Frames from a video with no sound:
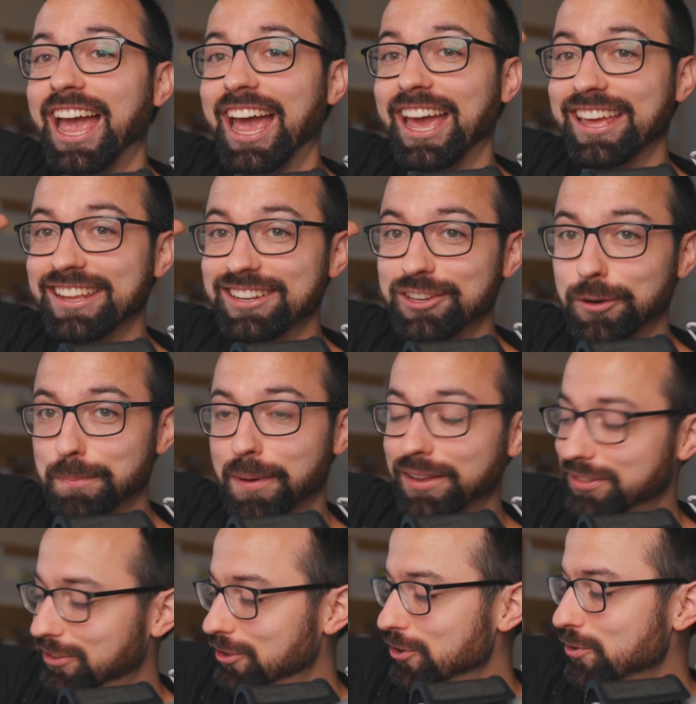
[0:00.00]
And your
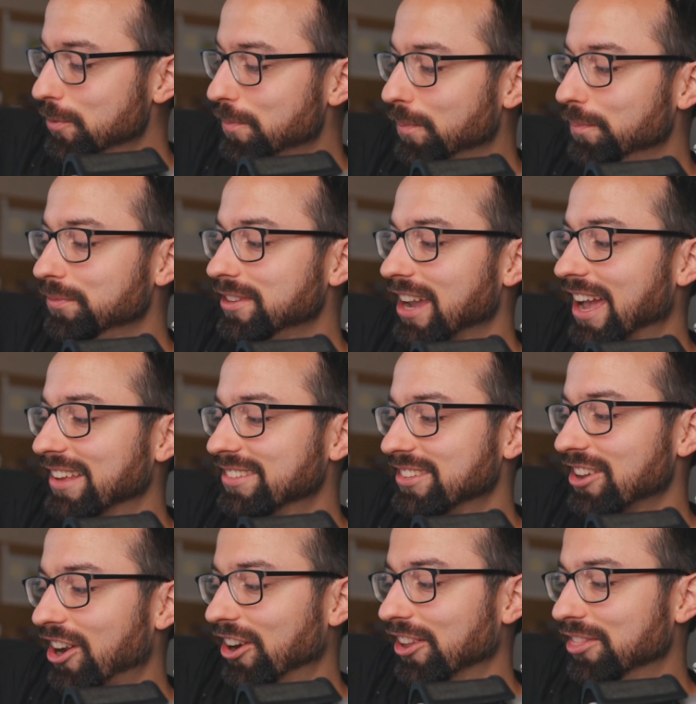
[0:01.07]
must do
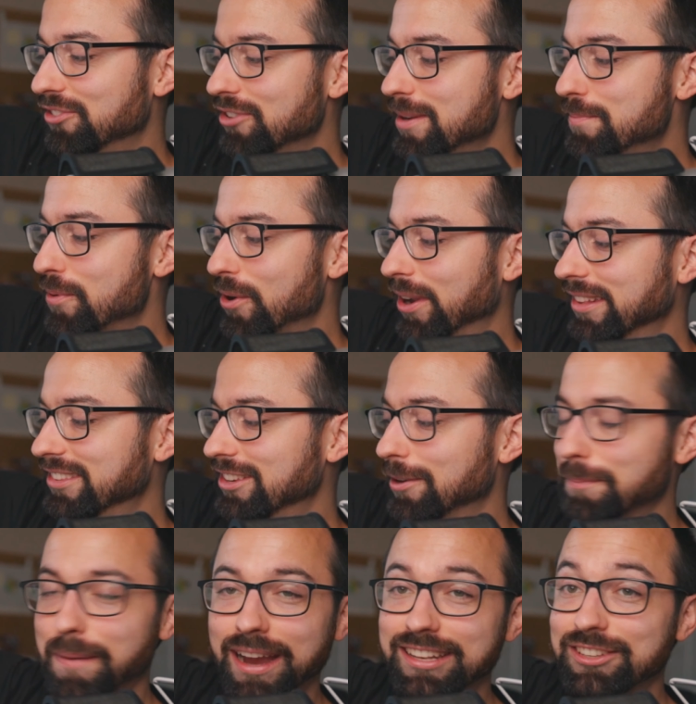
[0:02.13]
tasks are three points.
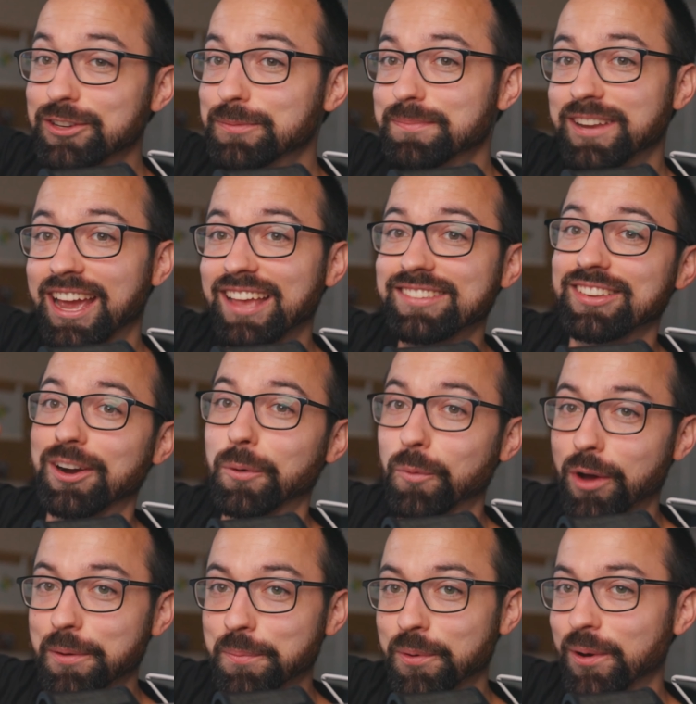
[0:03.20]
Your might do tasks are
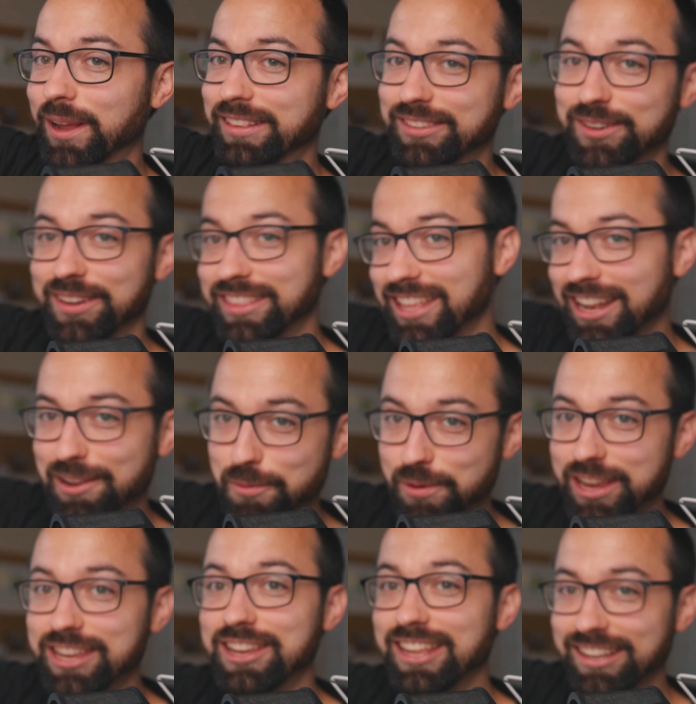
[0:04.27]
one point. So at the end of the
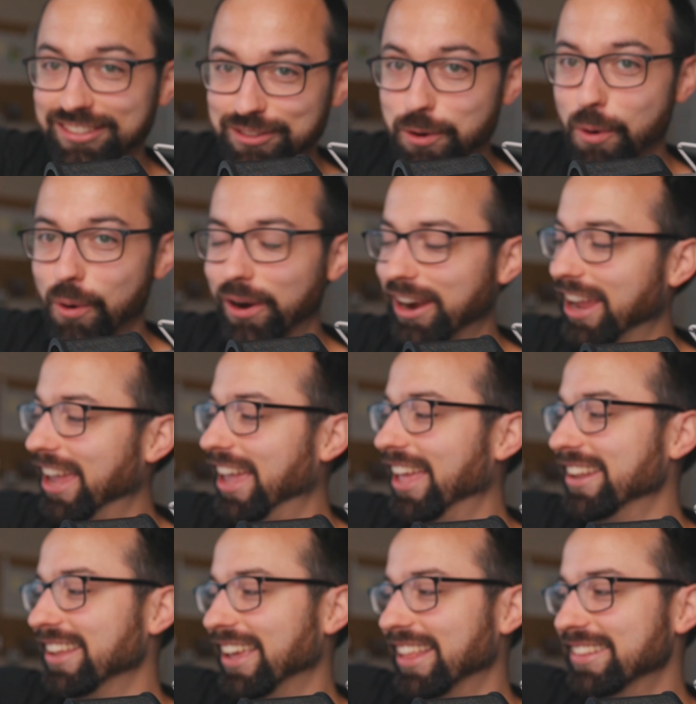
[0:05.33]
week, you get a score
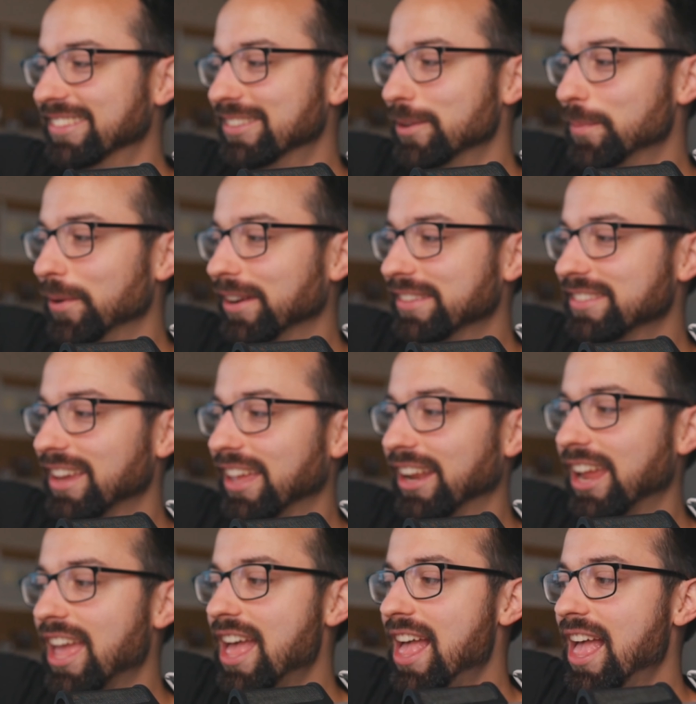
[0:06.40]
and it's super
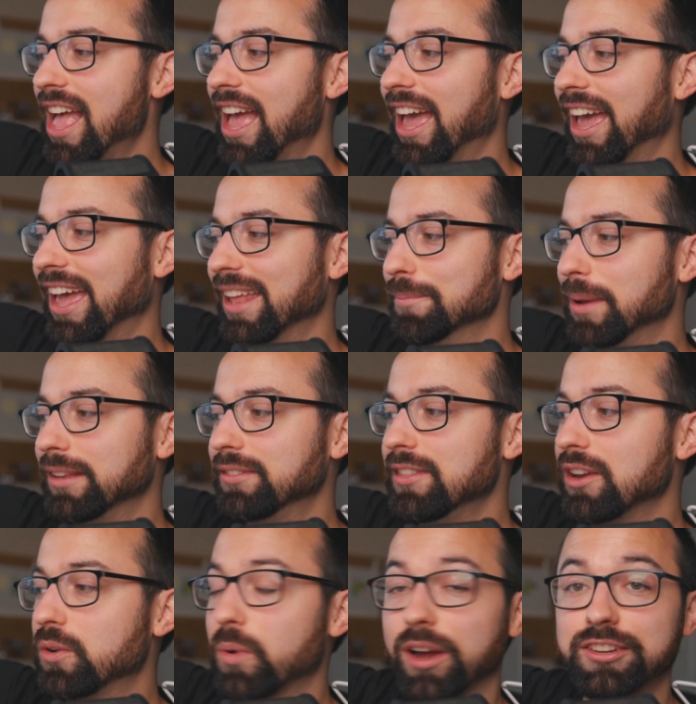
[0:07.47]
exciting. And basically,
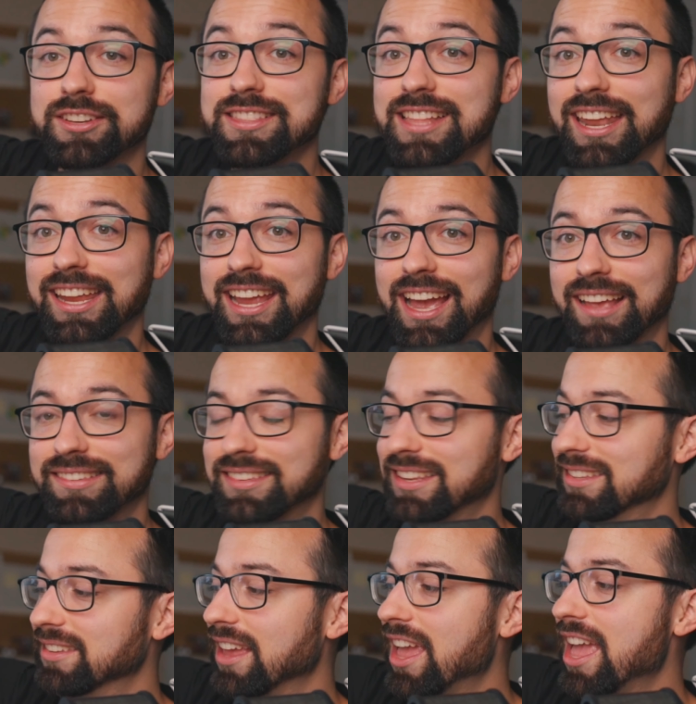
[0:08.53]
the question that he asked
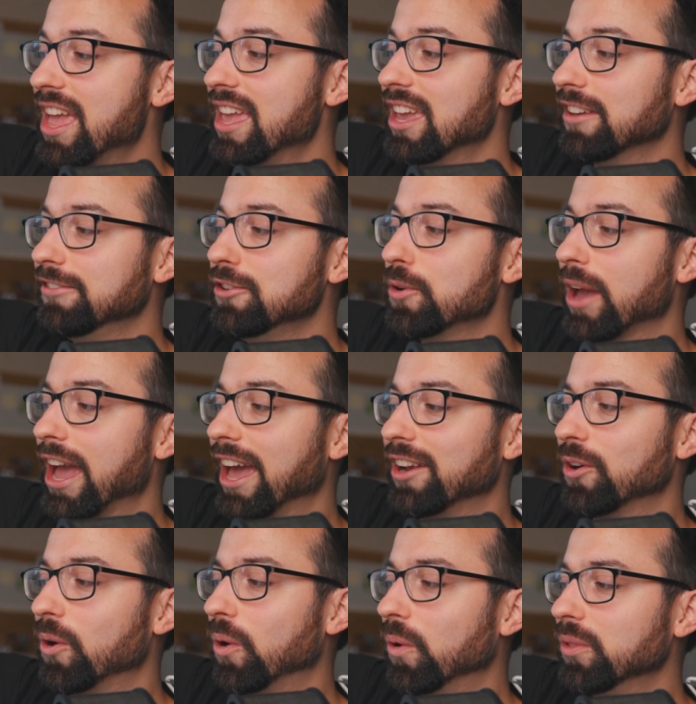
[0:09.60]
is if you
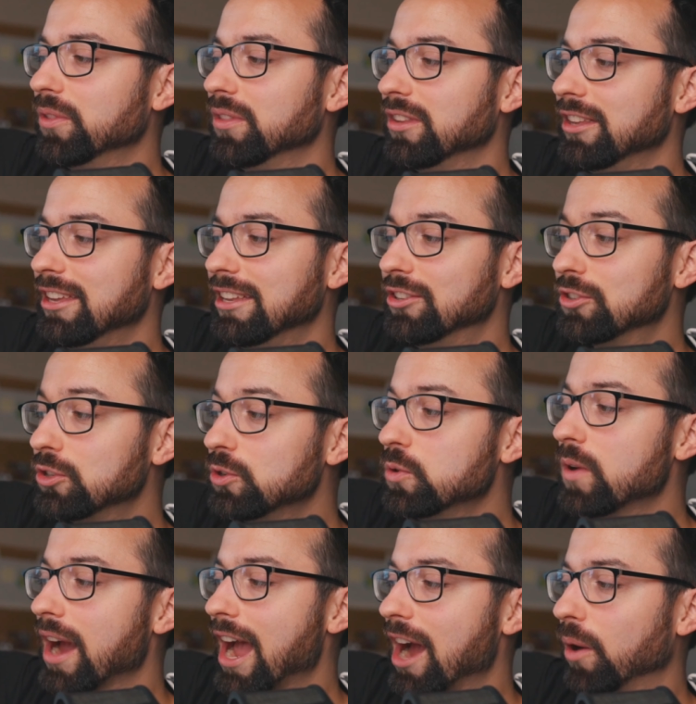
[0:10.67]
had only
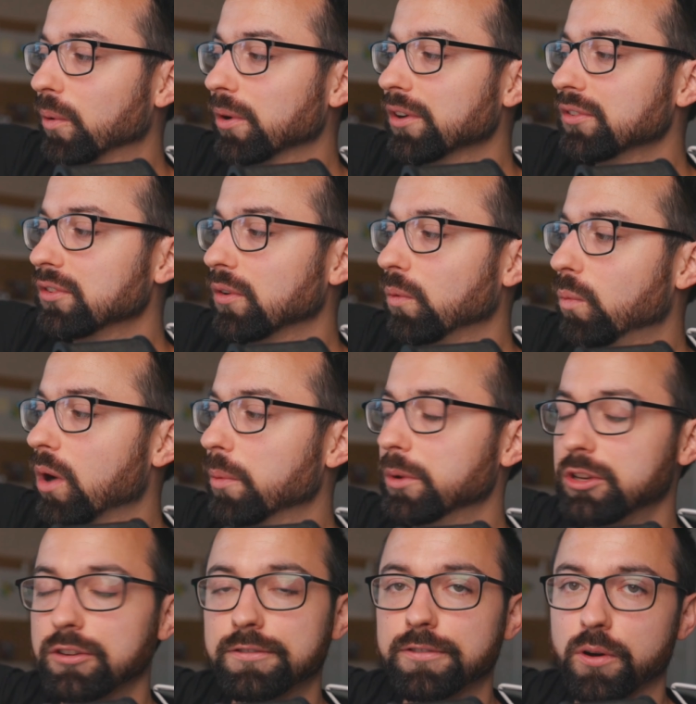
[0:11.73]
two hours, what
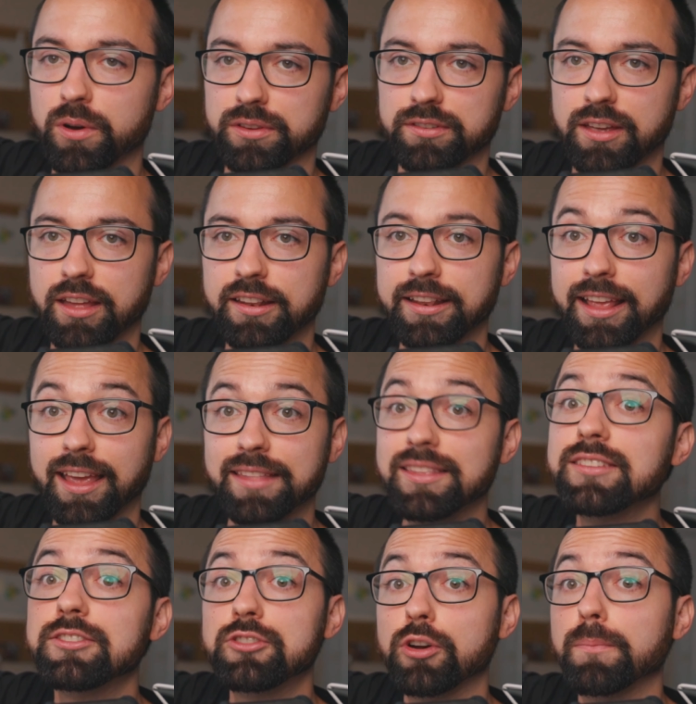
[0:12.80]
would you focus on? And
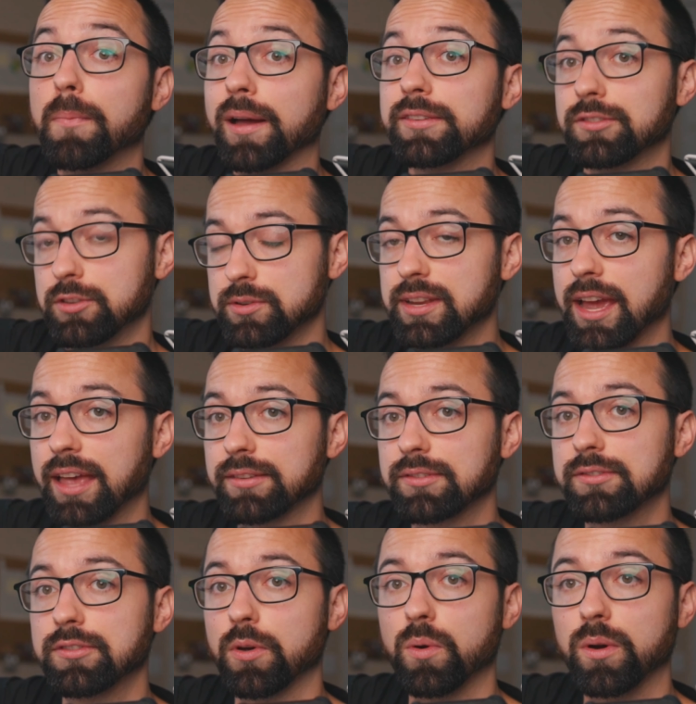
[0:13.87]
this is your must do
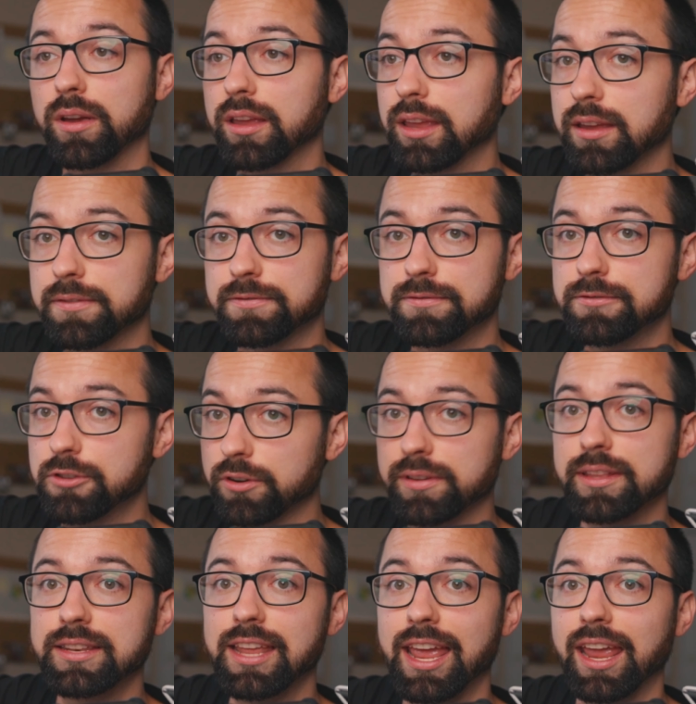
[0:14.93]
task. So if
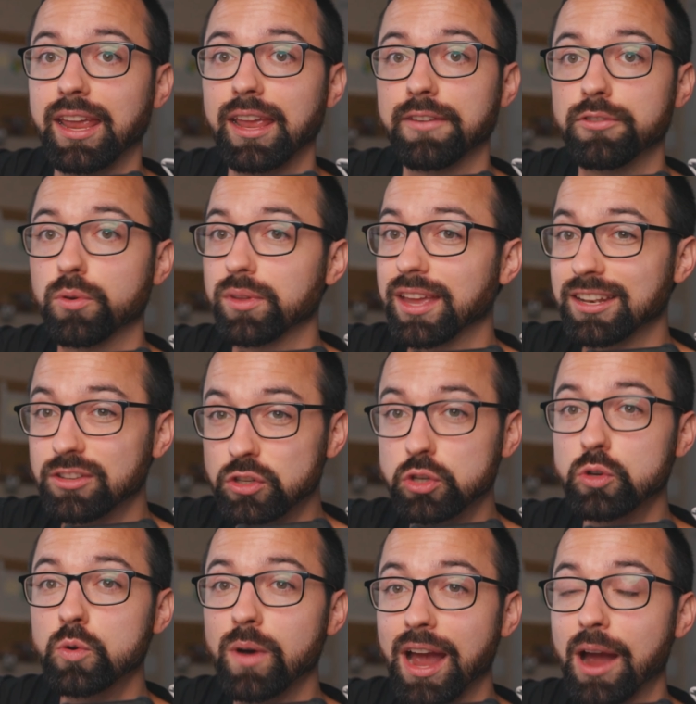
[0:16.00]
during the day, if you only had
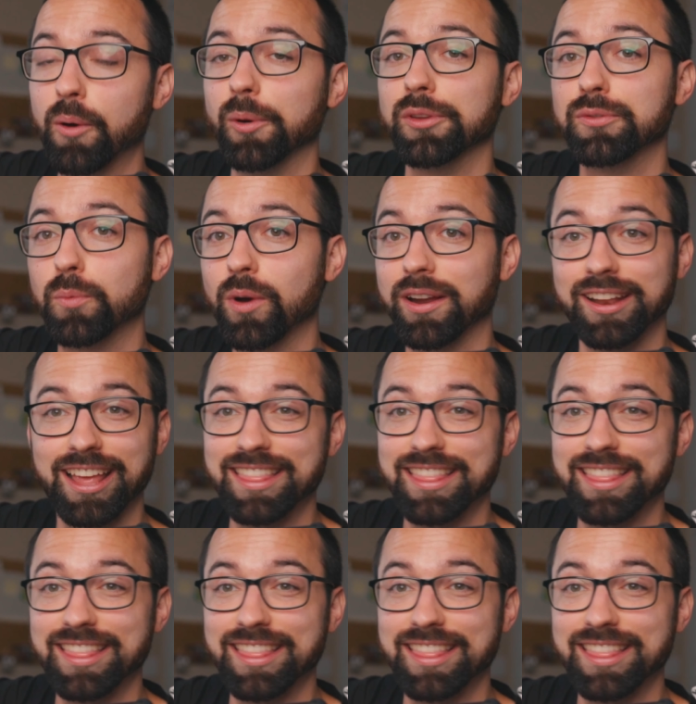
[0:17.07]
two hours, what?